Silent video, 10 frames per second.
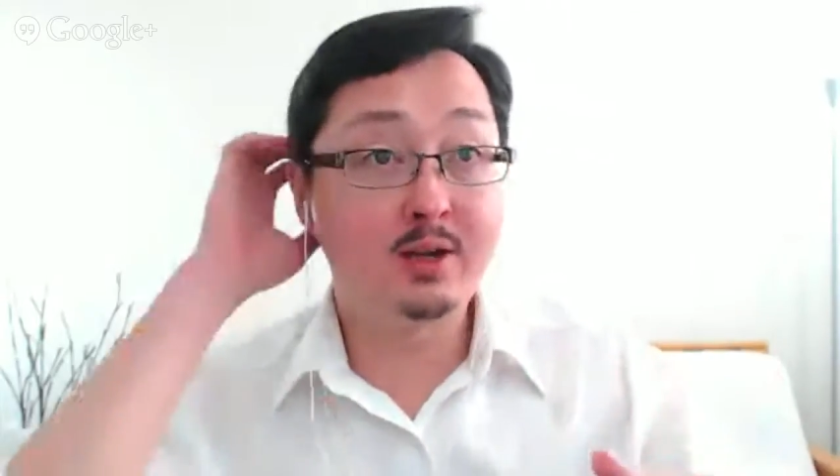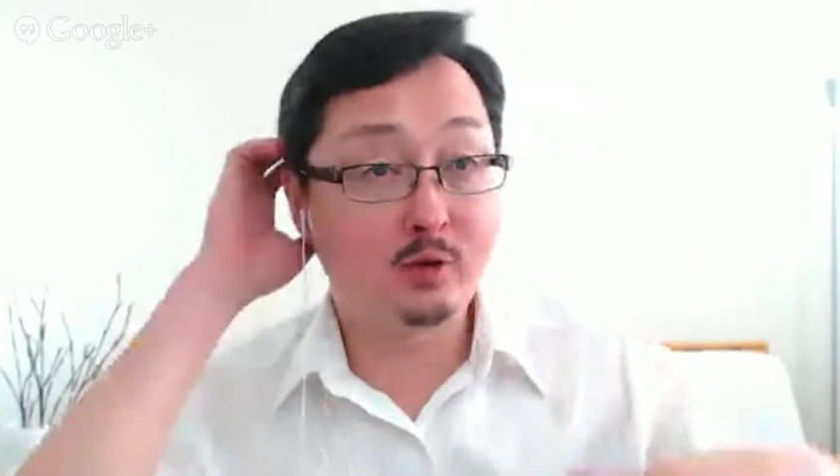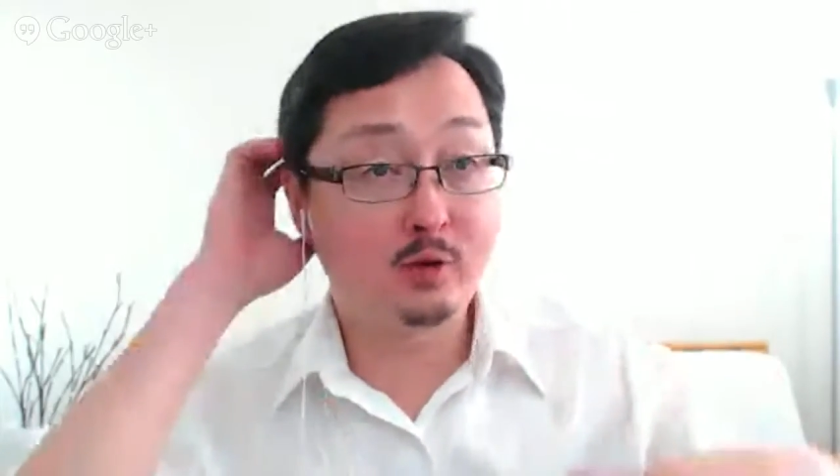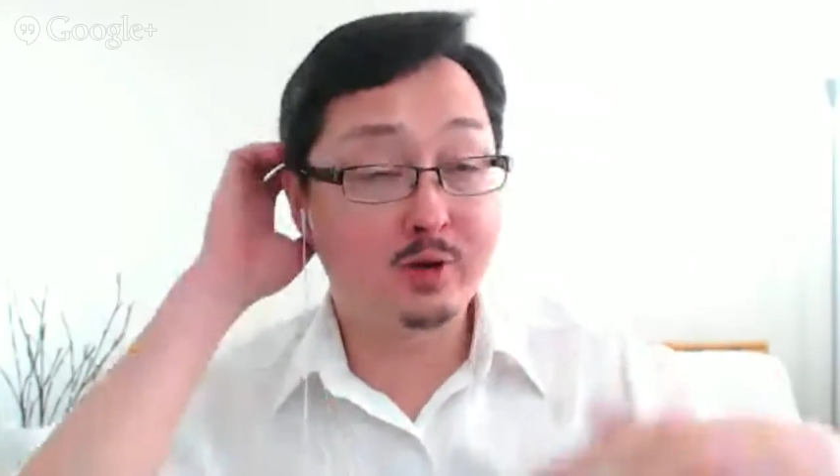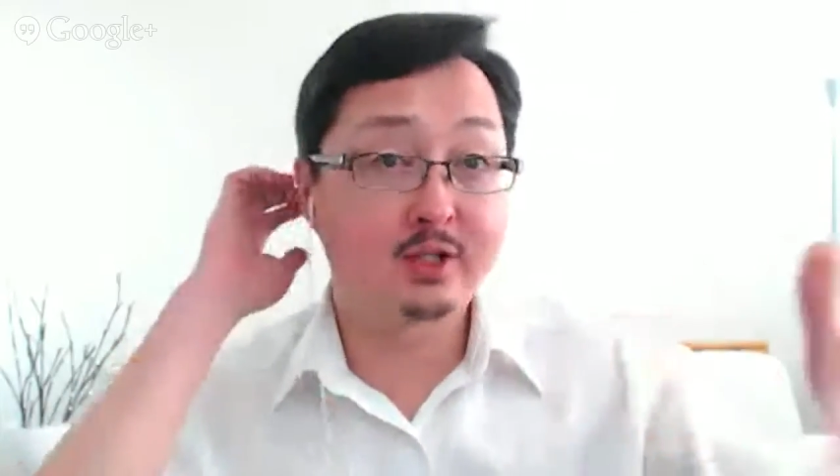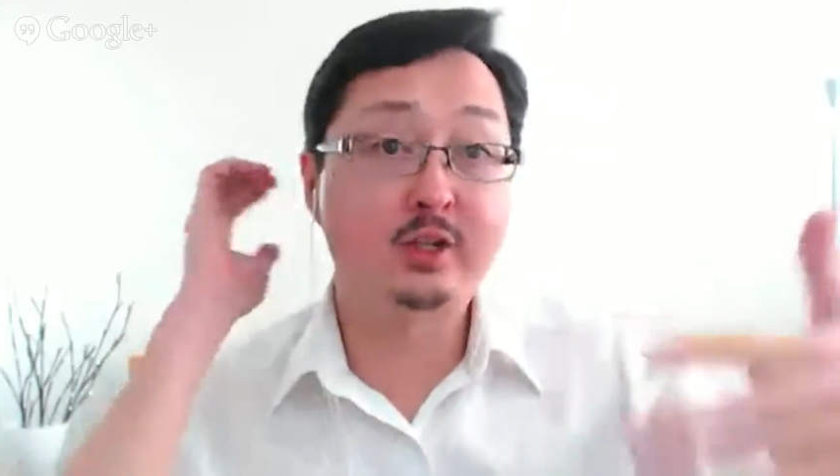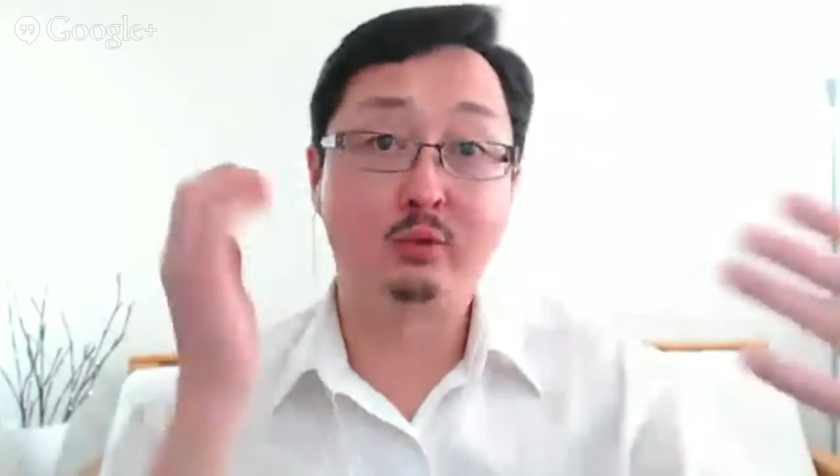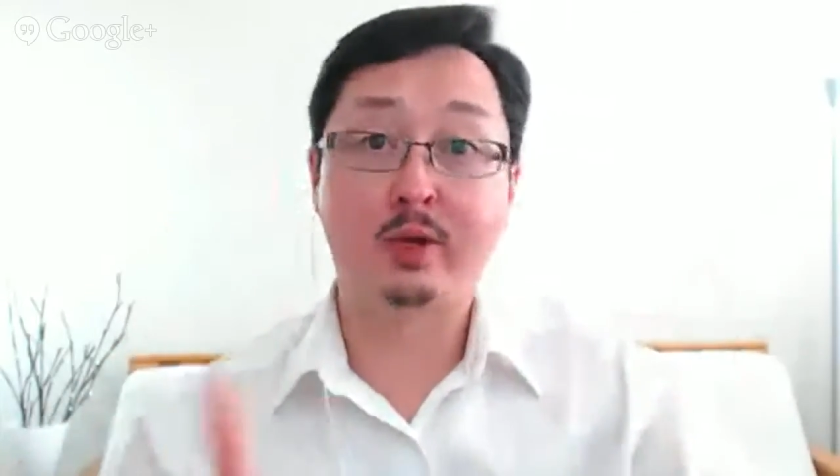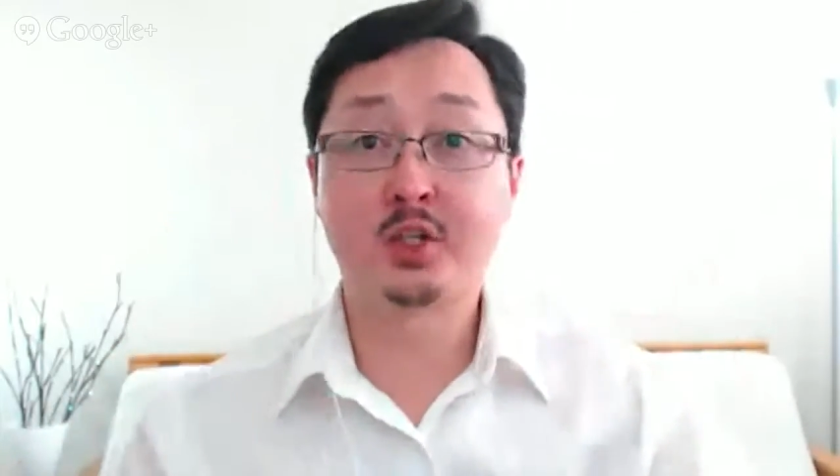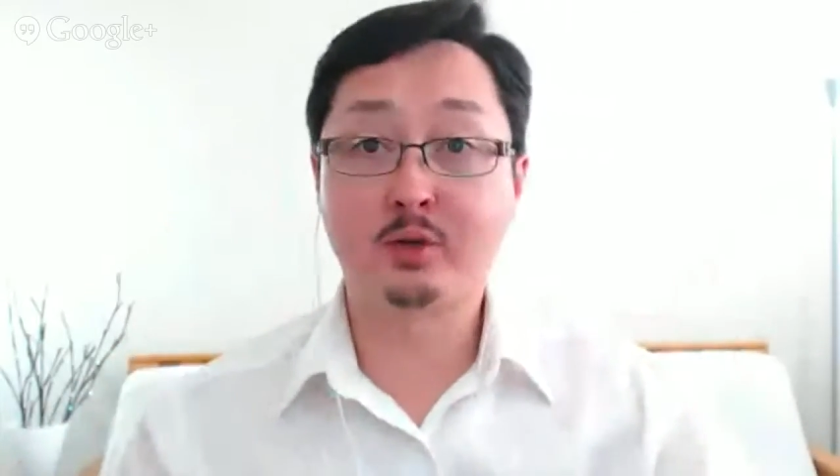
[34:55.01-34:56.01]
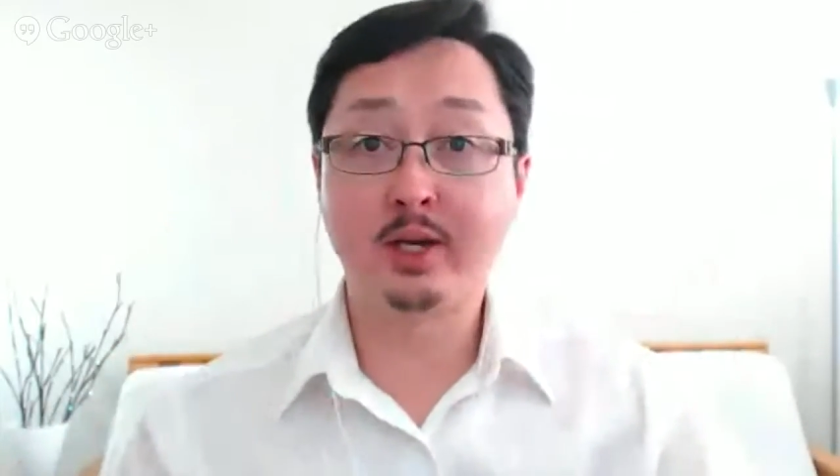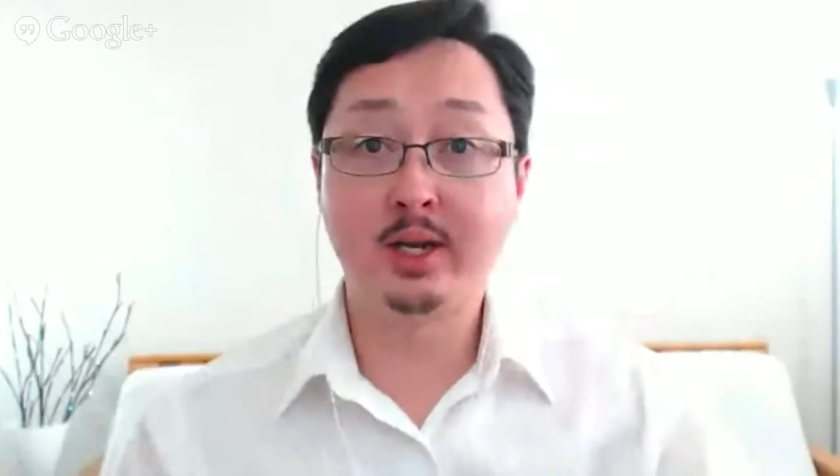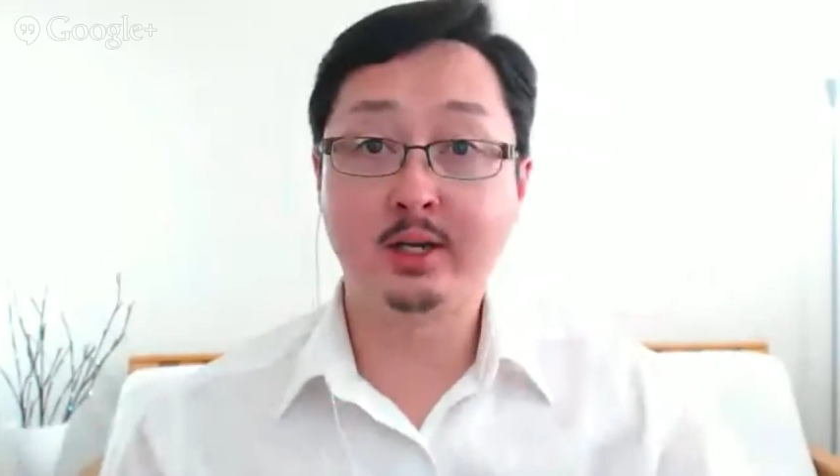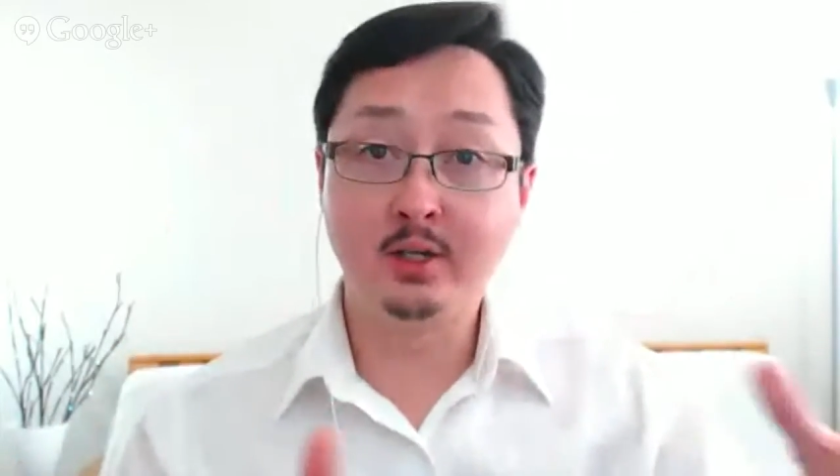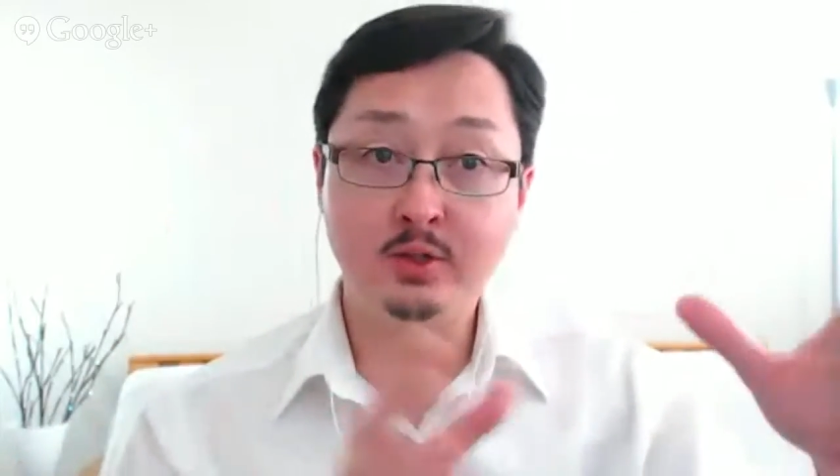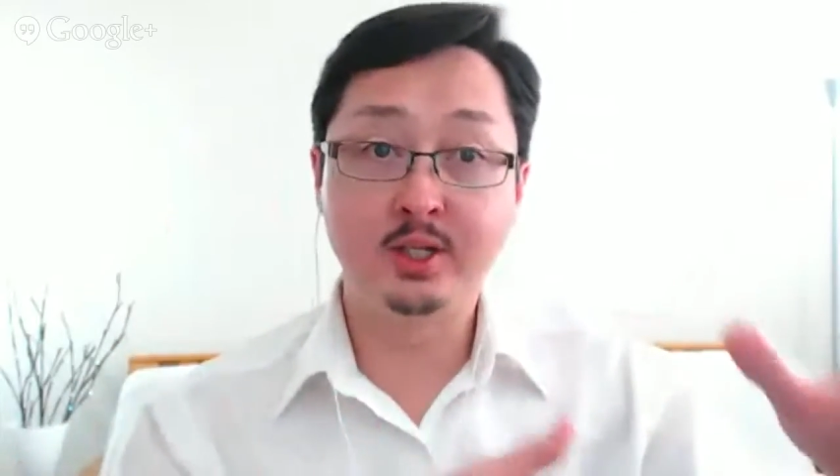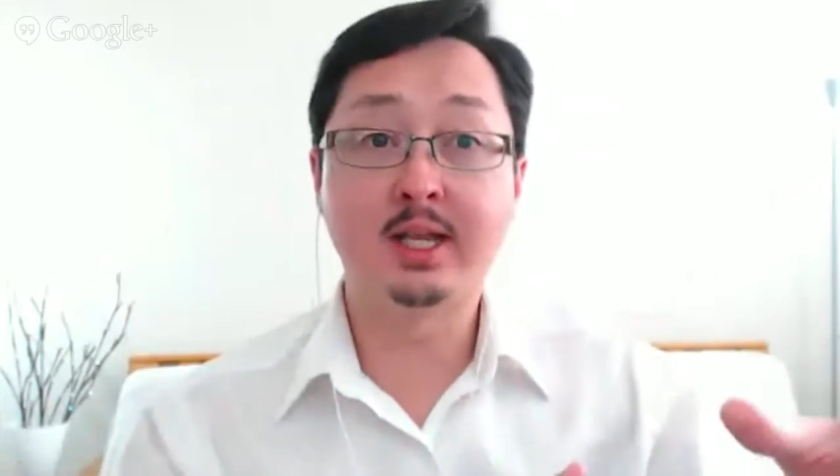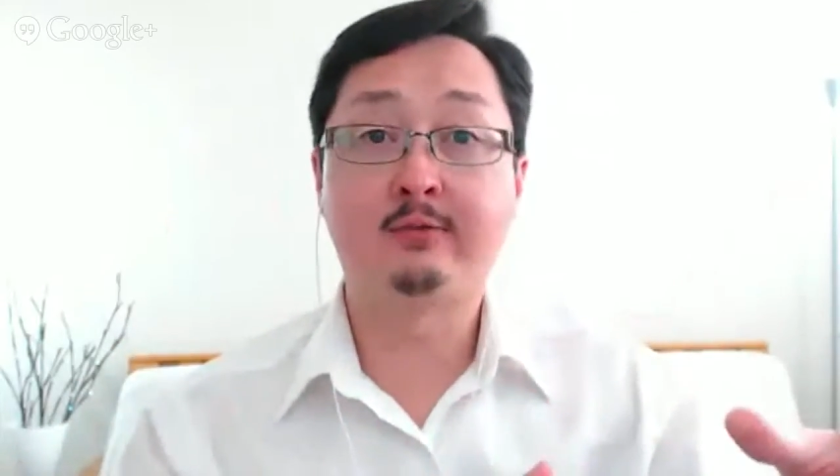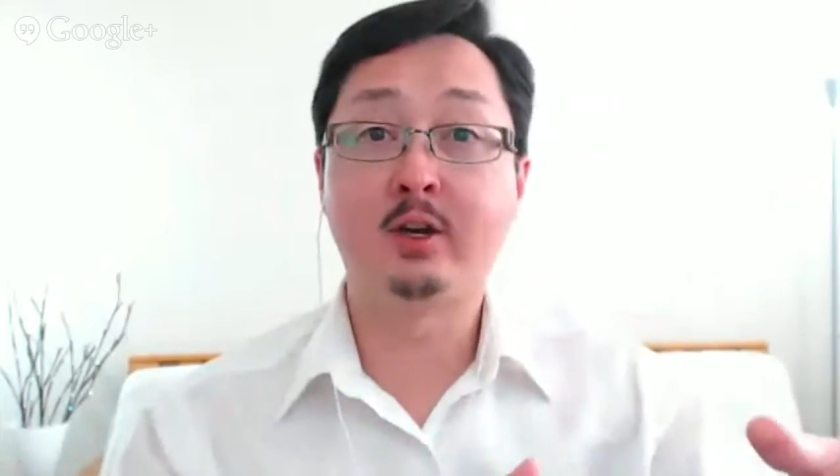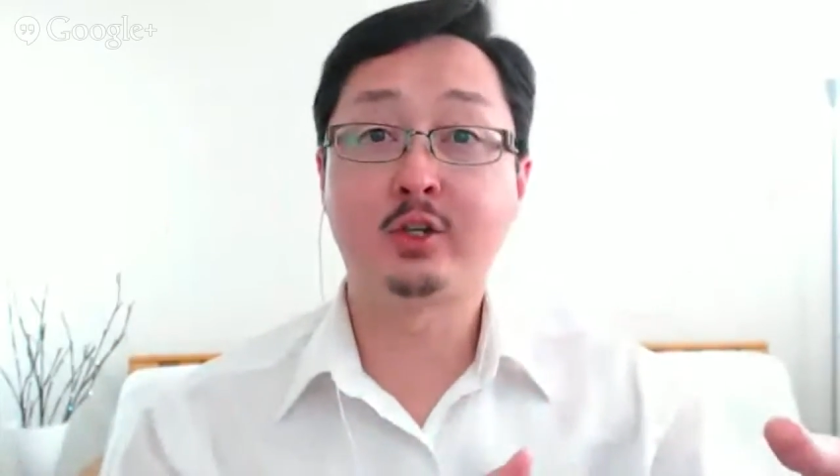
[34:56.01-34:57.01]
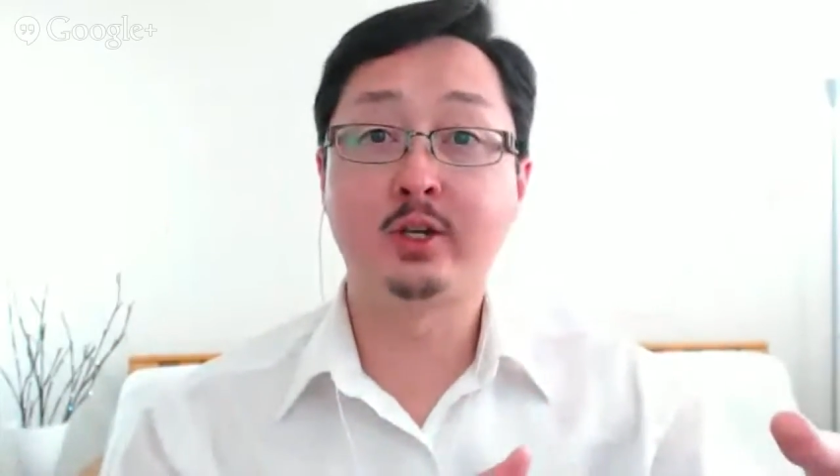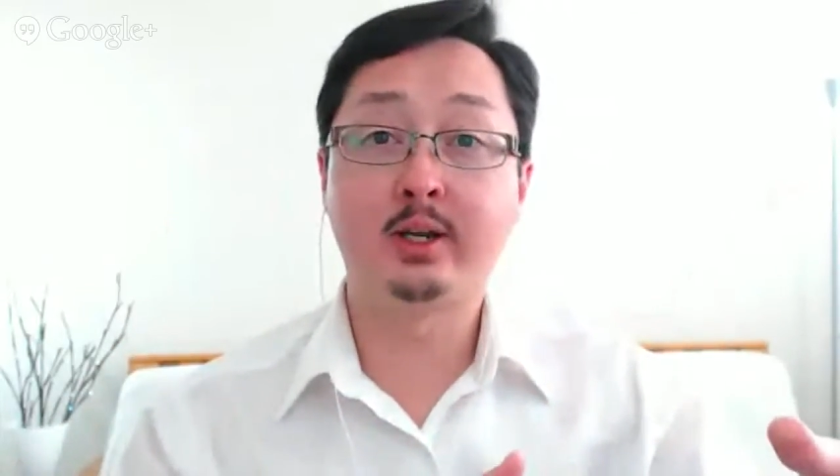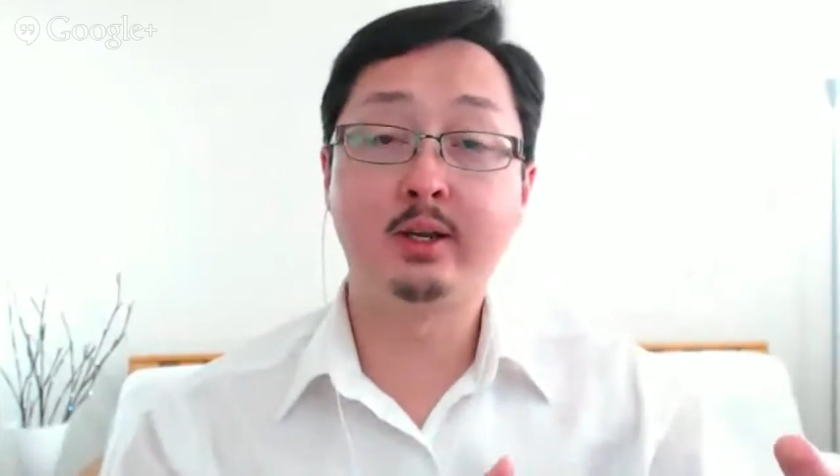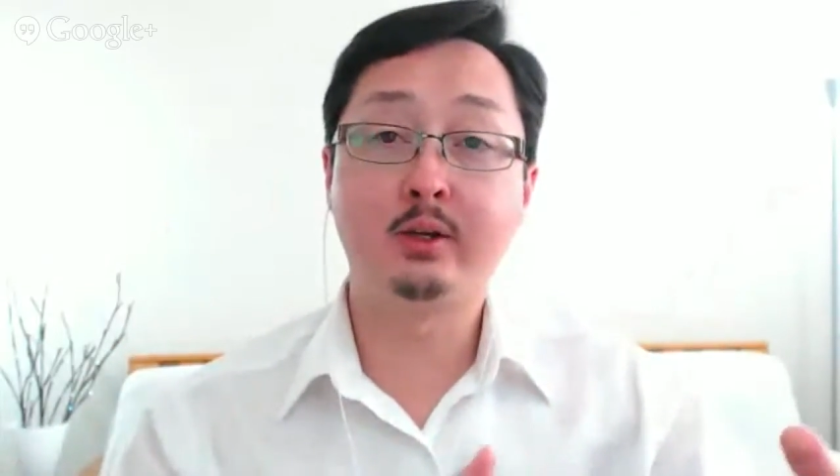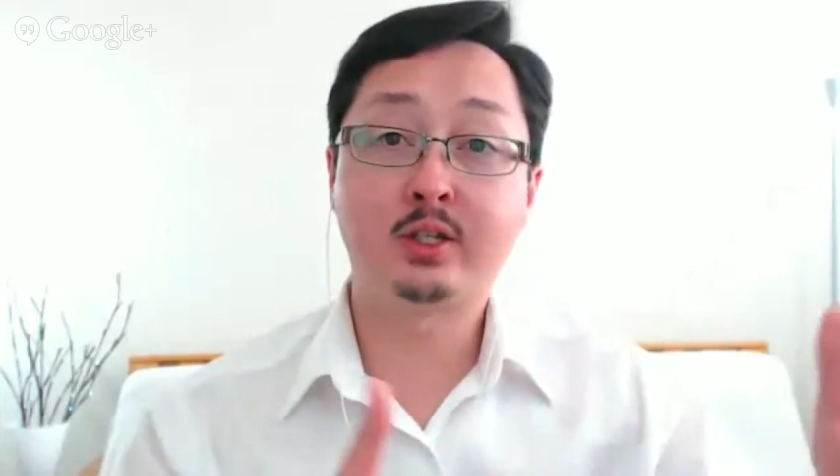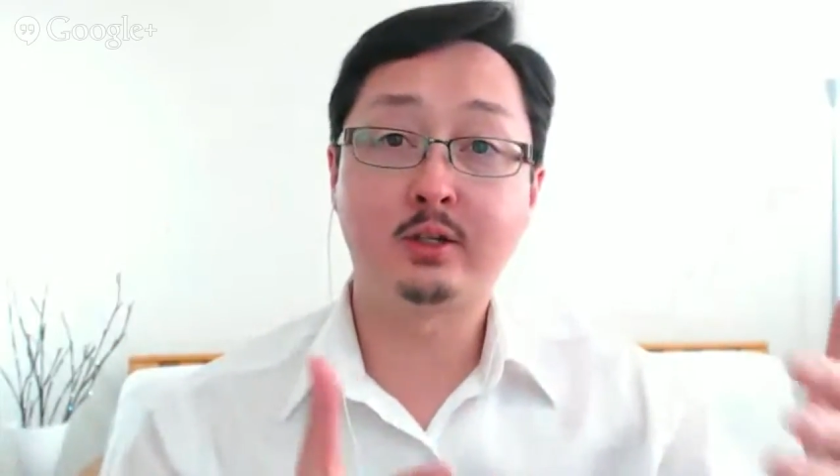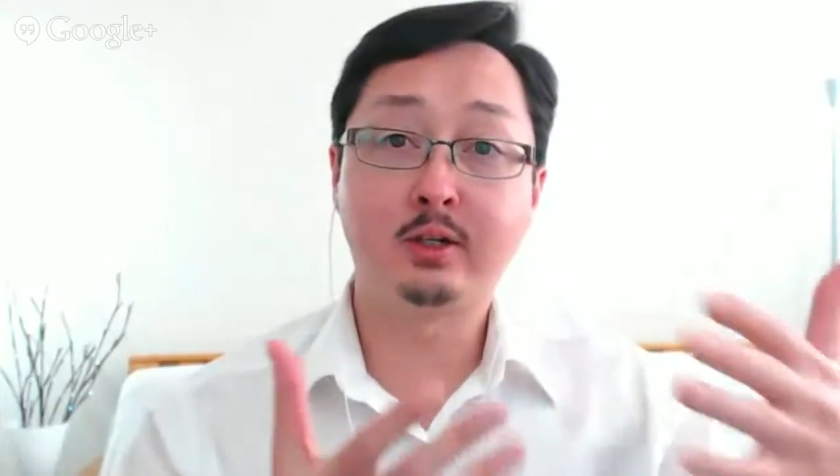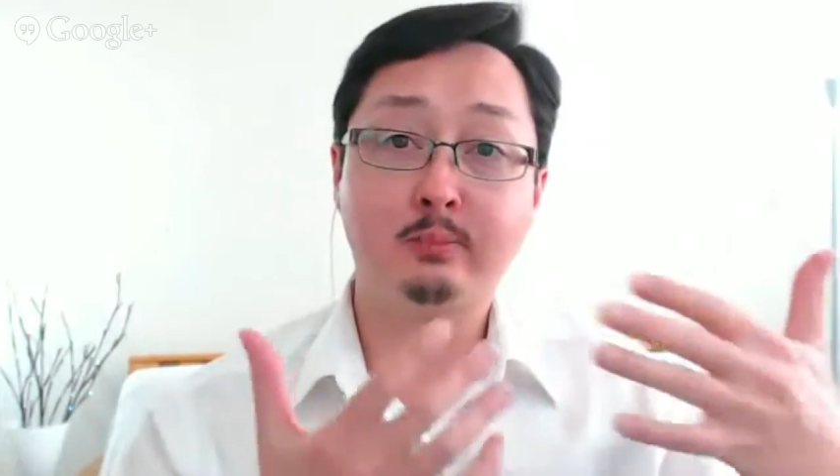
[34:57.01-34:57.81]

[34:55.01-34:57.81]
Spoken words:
for actually registering and using that functionality.